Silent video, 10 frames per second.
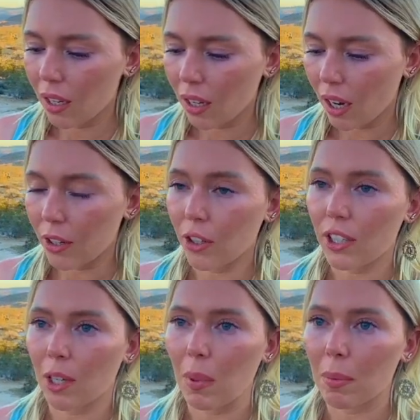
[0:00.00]

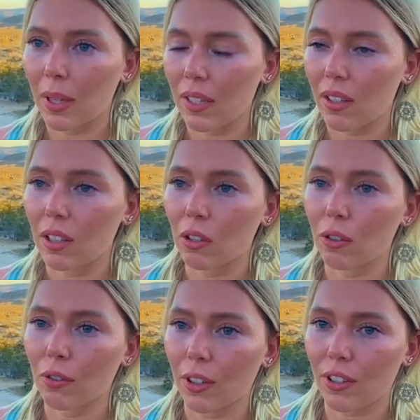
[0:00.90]
understand my place in the
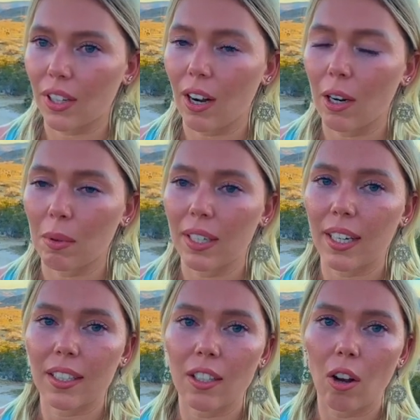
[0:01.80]
universe and how I'm
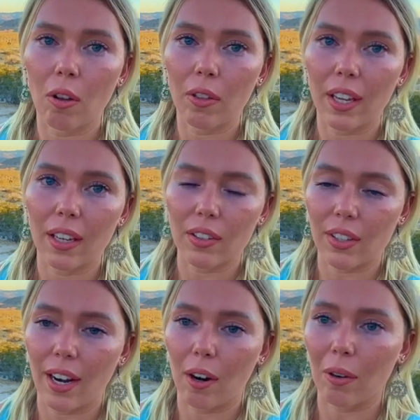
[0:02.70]
connected to all things and
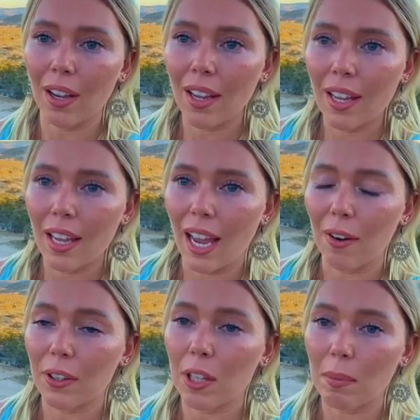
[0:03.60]
how
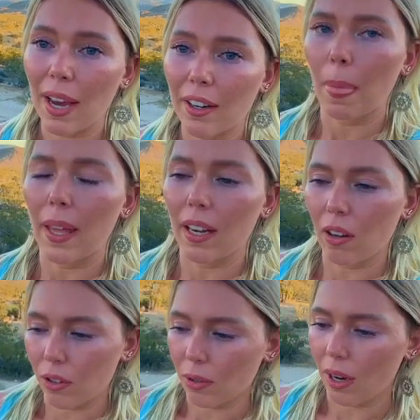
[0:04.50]
everything matters and
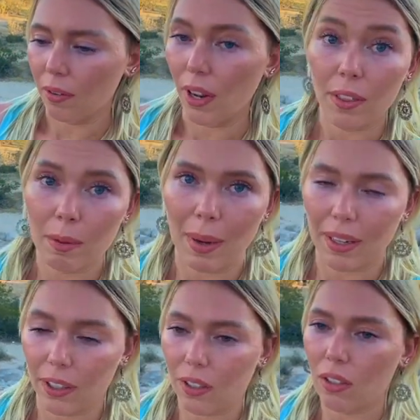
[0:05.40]
also how nothing
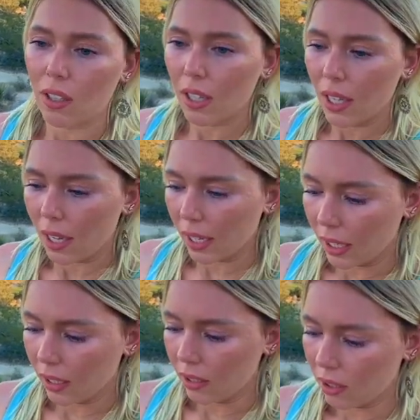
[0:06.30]
matters.
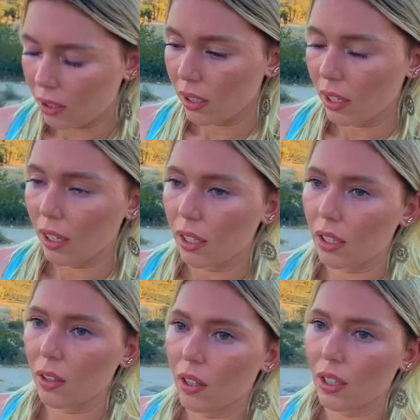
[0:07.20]
And
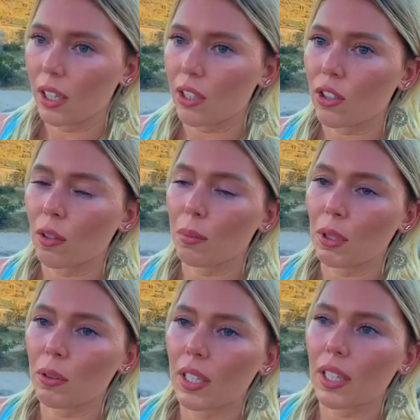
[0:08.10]
it's the
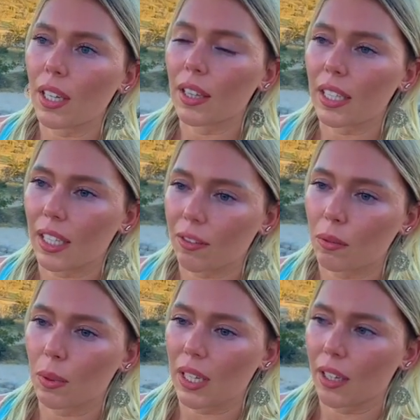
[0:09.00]
beauty and the gift
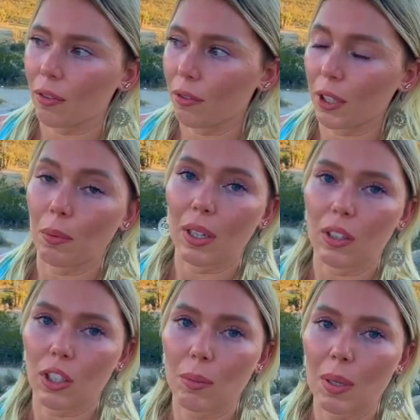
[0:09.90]
we get of free will
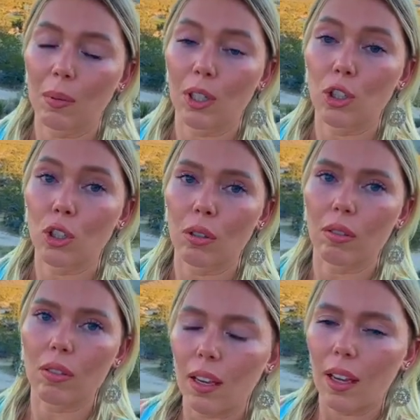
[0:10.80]
to be able to
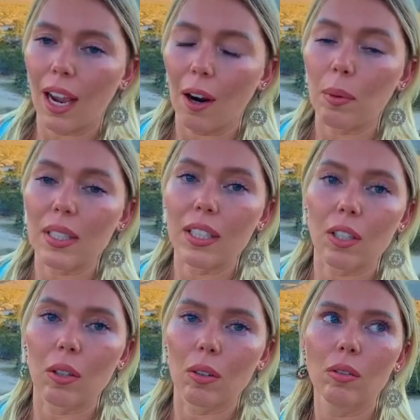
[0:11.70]
choose how we
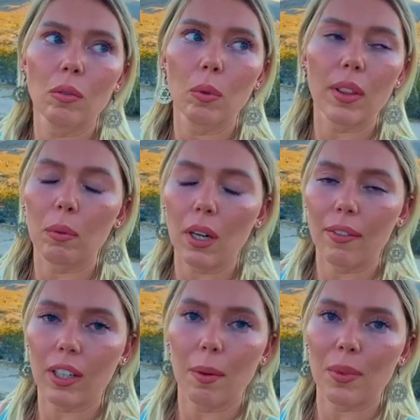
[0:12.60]
deal with
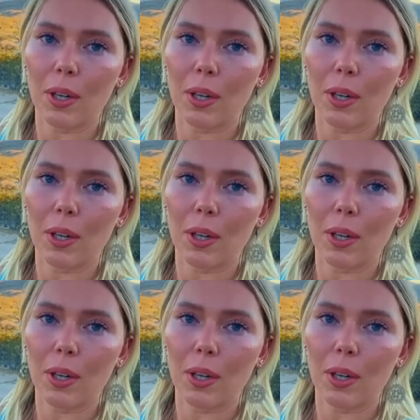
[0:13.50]
whatever comes our